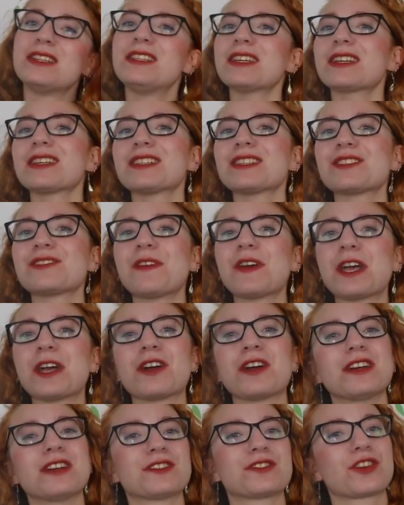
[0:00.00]
Dickens
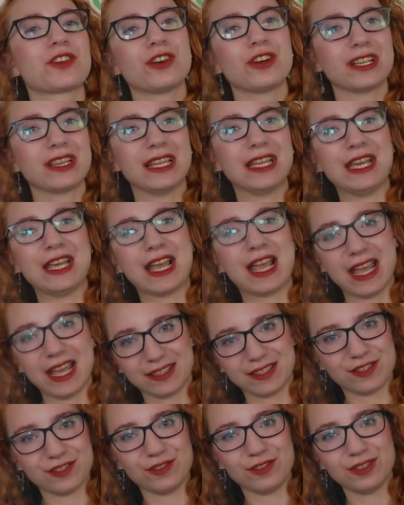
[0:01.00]
Fair is currently
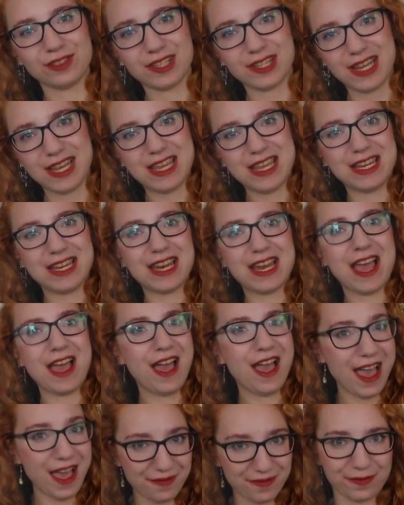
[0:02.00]
canceled in
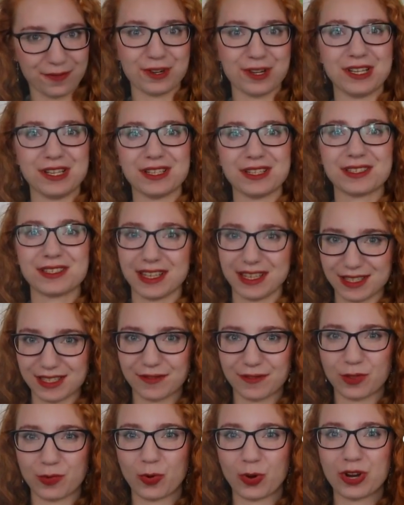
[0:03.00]
every
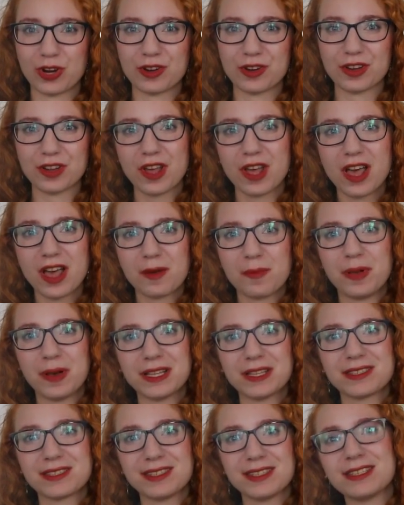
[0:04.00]
sense of the word,
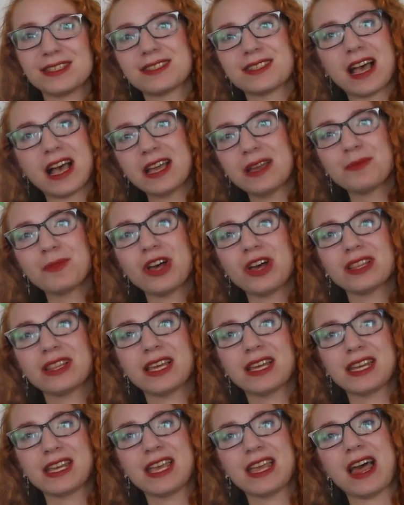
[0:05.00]
but since I'm not
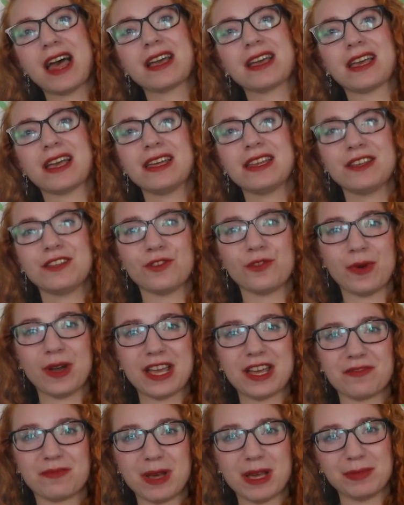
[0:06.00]
letting that get in the
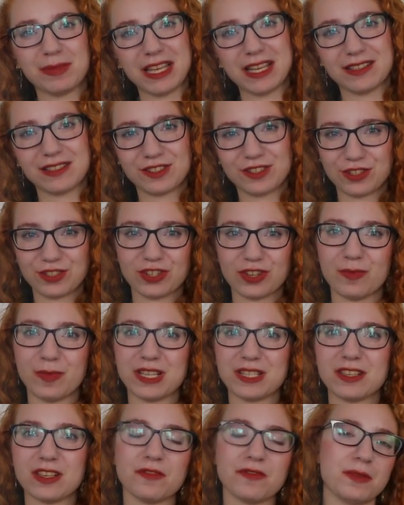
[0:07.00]
way of my plans to sew
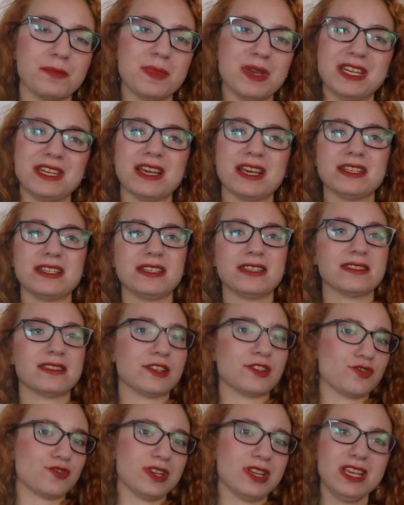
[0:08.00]
myself a mid-19th
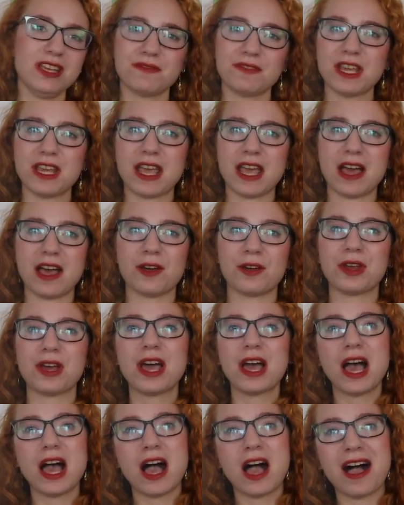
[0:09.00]
century evening gown,
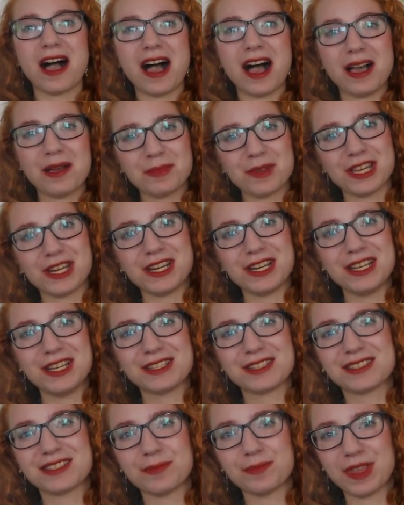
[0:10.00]
I'm gonna
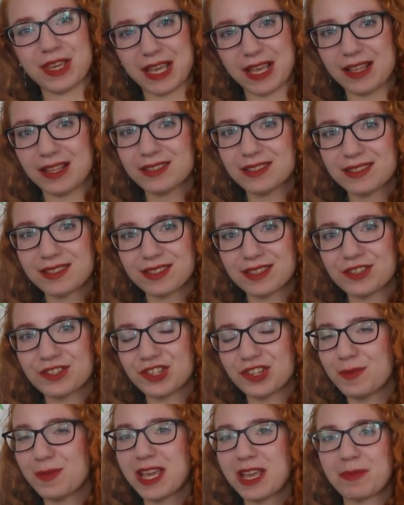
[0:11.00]
need something else
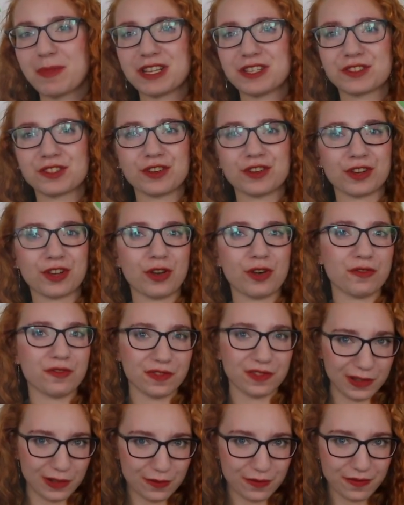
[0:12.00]
to make my skirt go
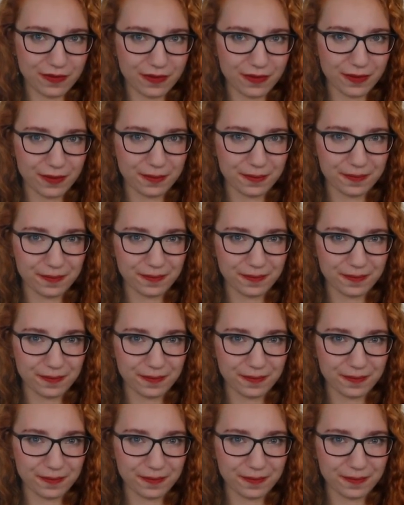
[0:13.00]
floof.